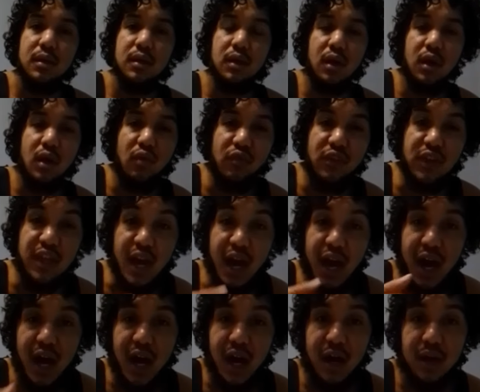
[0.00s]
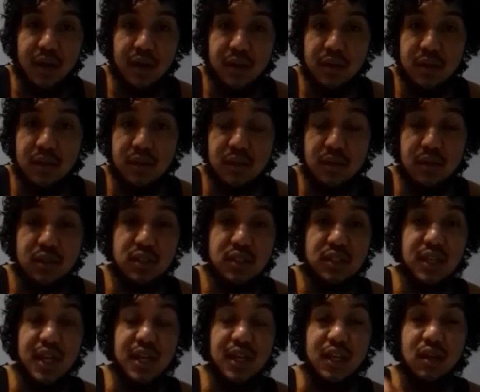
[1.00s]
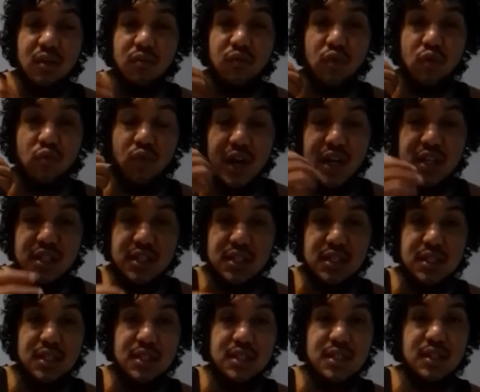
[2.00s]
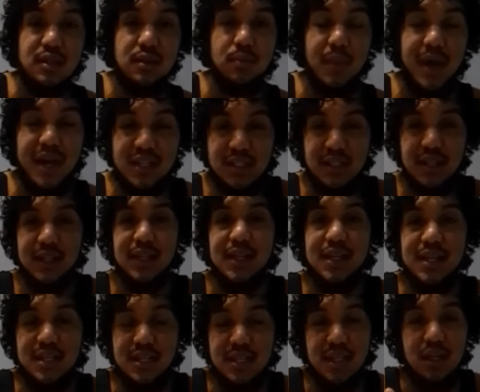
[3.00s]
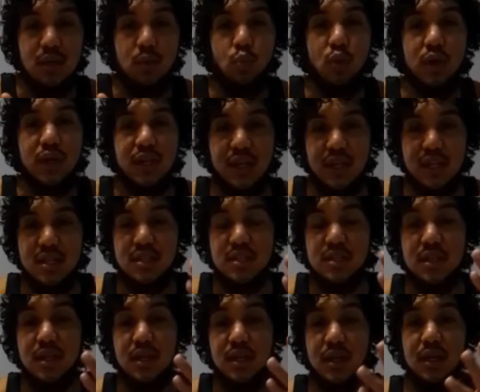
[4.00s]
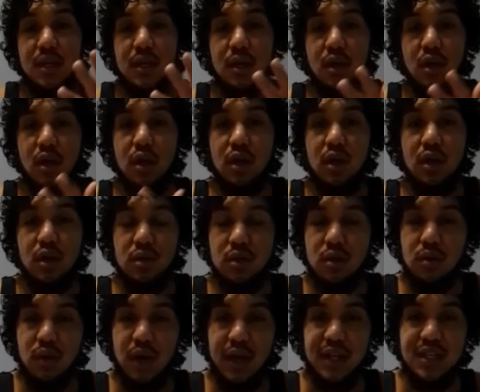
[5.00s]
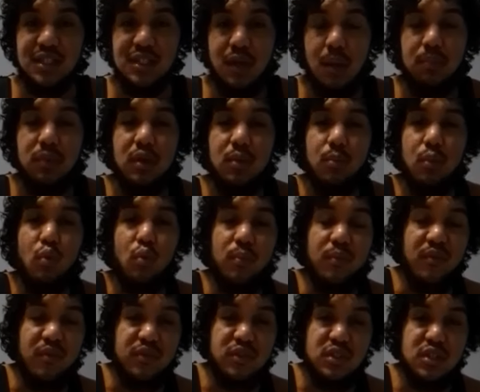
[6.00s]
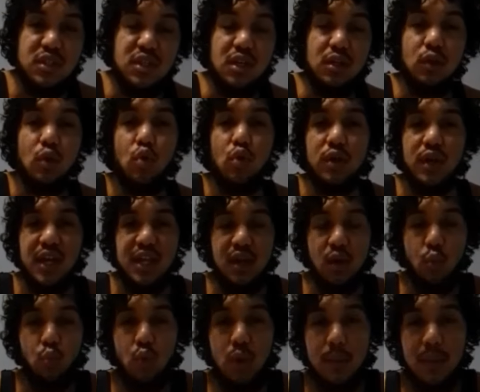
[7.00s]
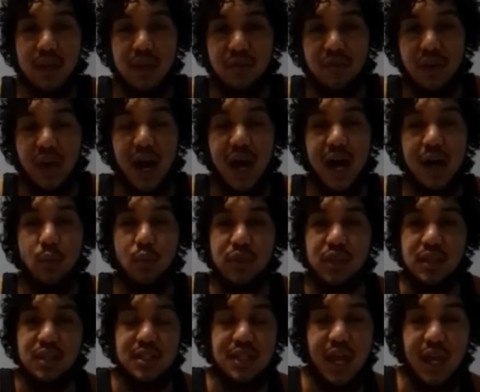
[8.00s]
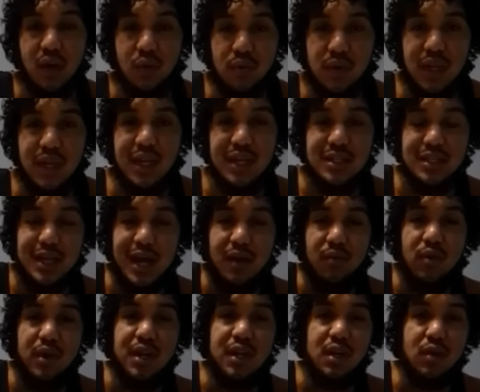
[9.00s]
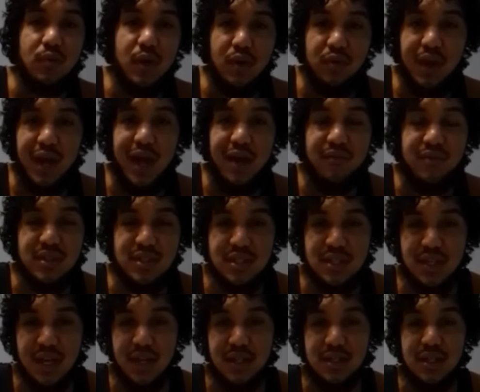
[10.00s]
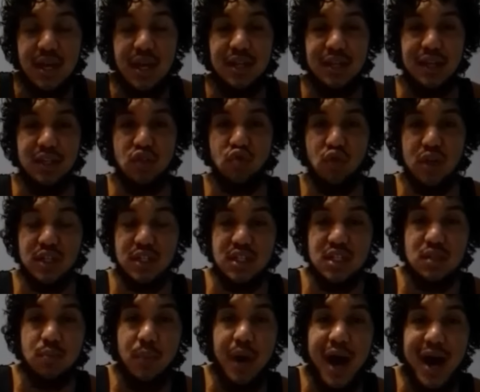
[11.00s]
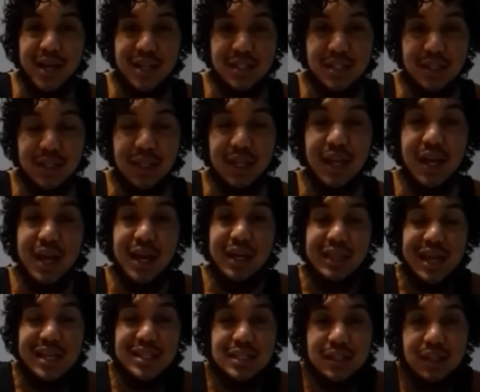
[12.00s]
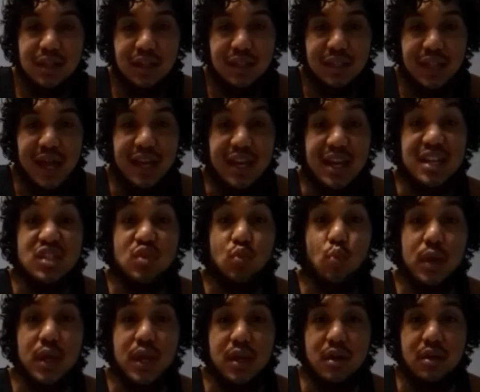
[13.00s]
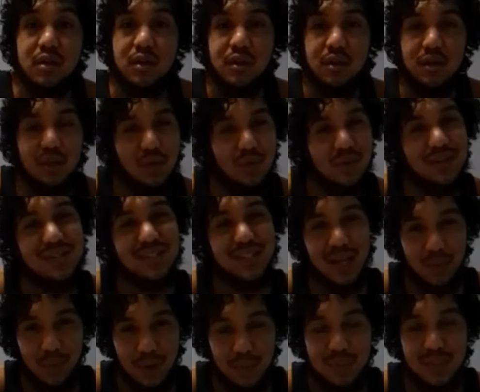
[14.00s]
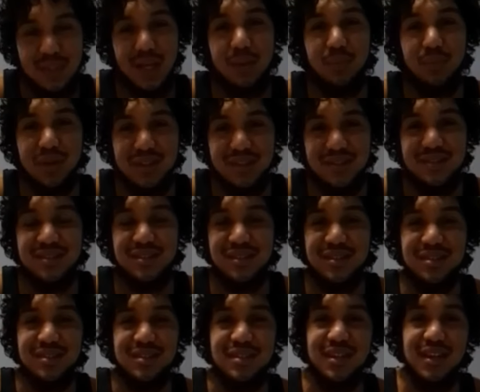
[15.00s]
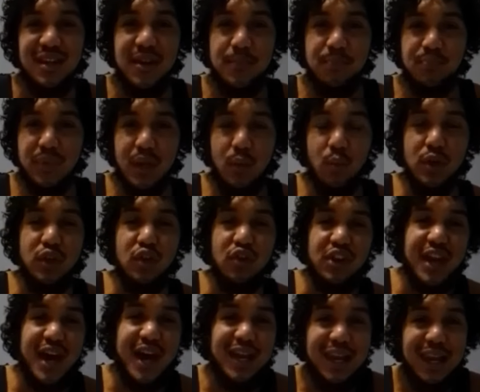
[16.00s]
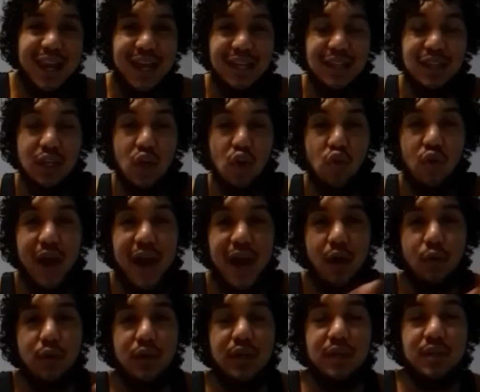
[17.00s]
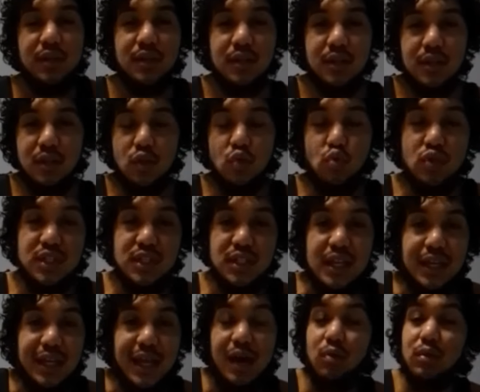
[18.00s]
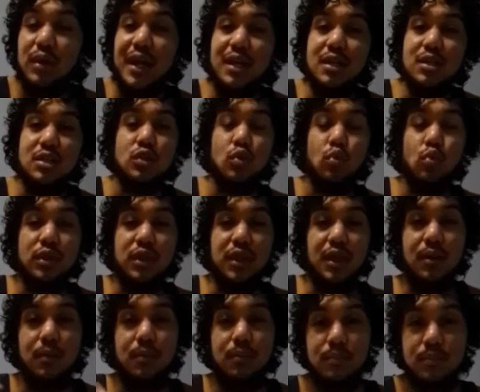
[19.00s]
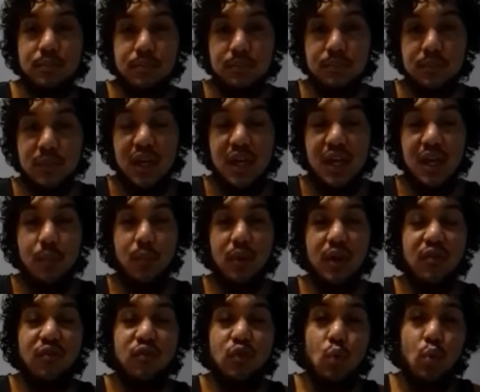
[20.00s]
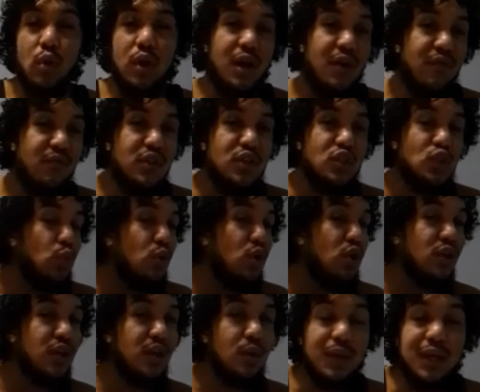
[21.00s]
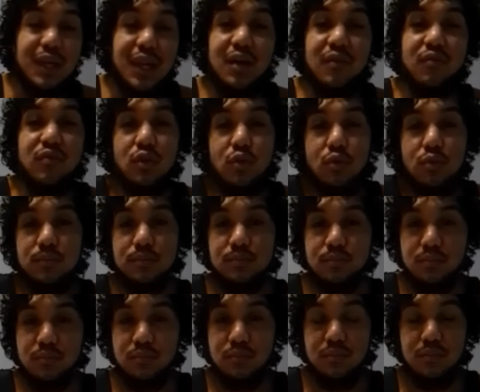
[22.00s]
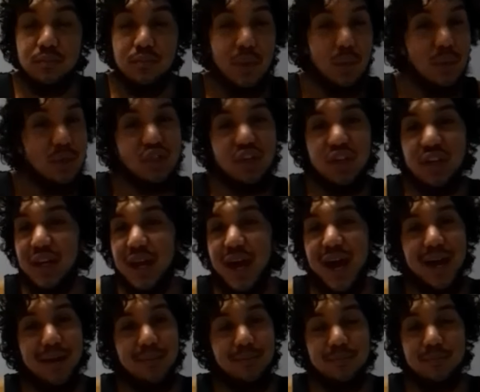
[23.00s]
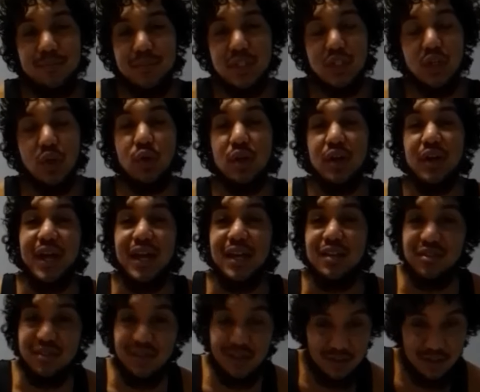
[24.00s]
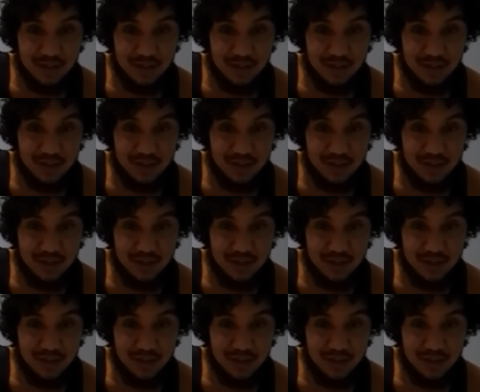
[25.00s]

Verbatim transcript: of Yah, standing for righteousness and masculinity and what is acceptable to the Lord and a woman of God with integrity that's not running around having sex, that dresses modestly, that's looked at as weird. You understand what I'm saying, brothers and sisters? When you're not like the crowd, you stick out like a sore thumb. But if you were of this world, they would love you but you're not, so it'll hate you.